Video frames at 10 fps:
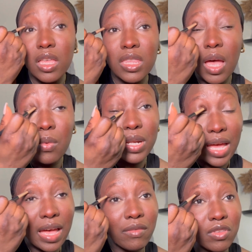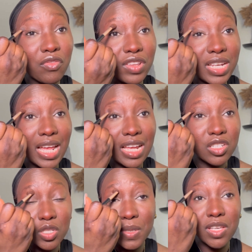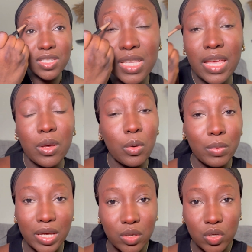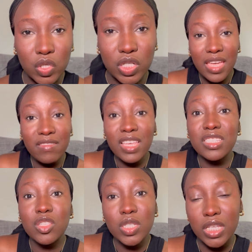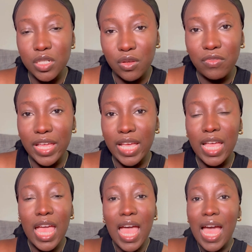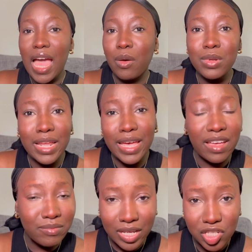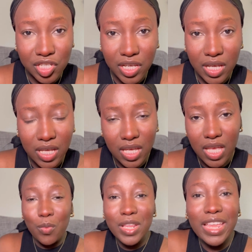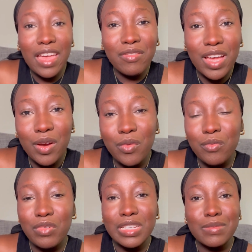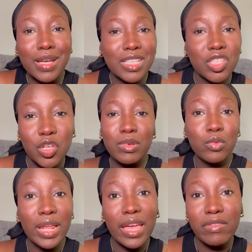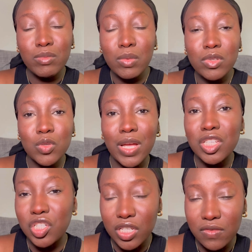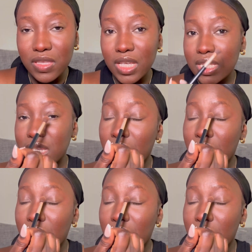That would have you feeling anxious because you're like, oh my gosh, if there's not enough, like, how will I have my share? Will it ever reach my turn? Will I ever be able to achieve this?